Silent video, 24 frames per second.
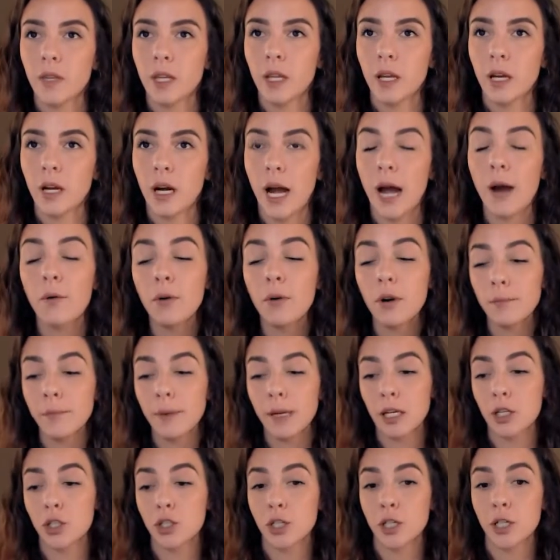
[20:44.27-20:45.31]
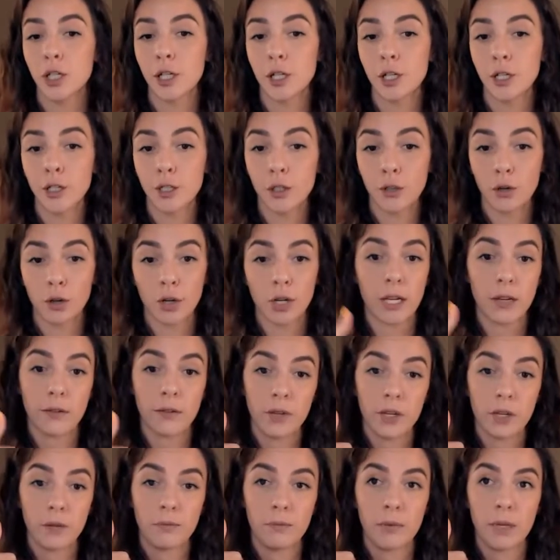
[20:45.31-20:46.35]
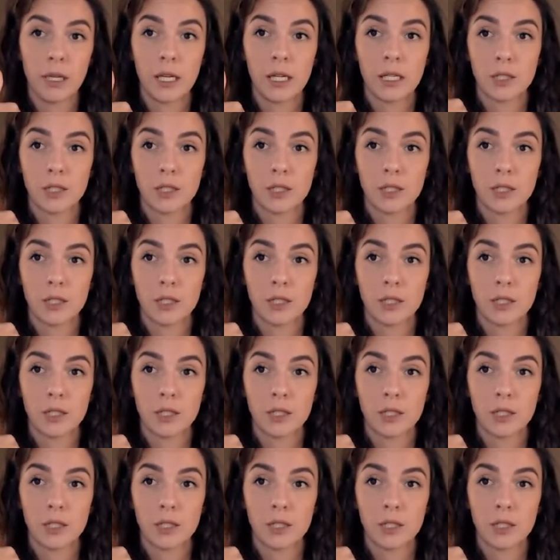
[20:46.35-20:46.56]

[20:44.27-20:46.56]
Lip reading: I want to make sure you're giving me